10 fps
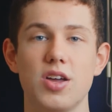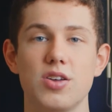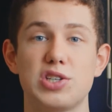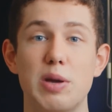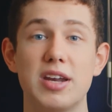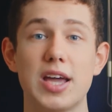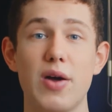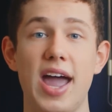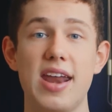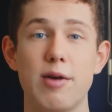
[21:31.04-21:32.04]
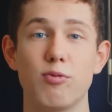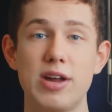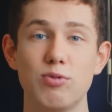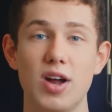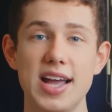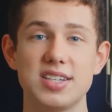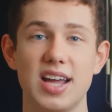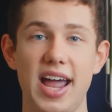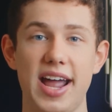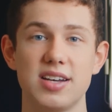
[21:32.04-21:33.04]
So I'm going to go ahead and rewrite,
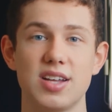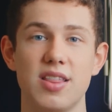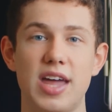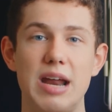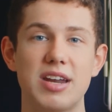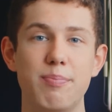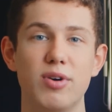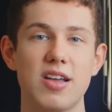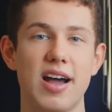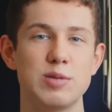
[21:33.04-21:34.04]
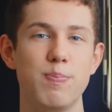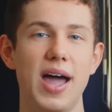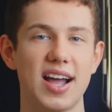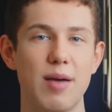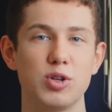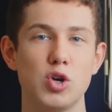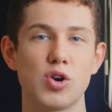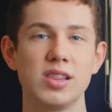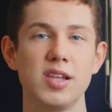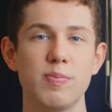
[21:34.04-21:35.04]
and then I'm going to bring you guys back and we'll
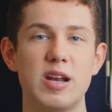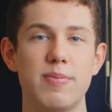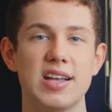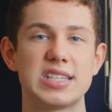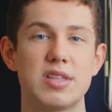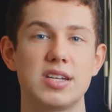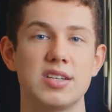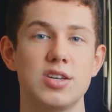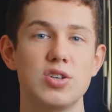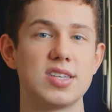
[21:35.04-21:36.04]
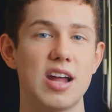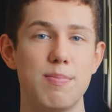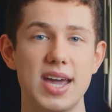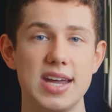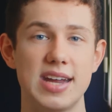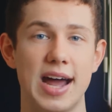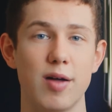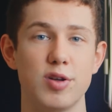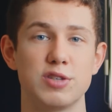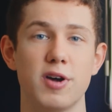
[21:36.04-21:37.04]
talk a little bit about some of the decisions that I made and how
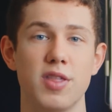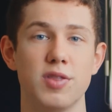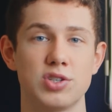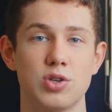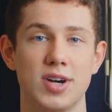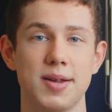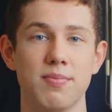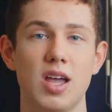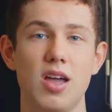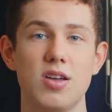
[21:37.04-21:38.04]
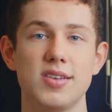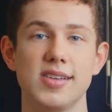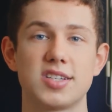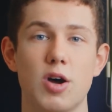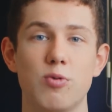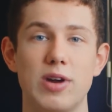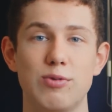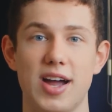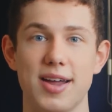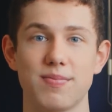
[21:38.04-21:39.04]
those further the story. Let's go and
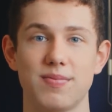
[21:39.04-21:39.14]
rewrite.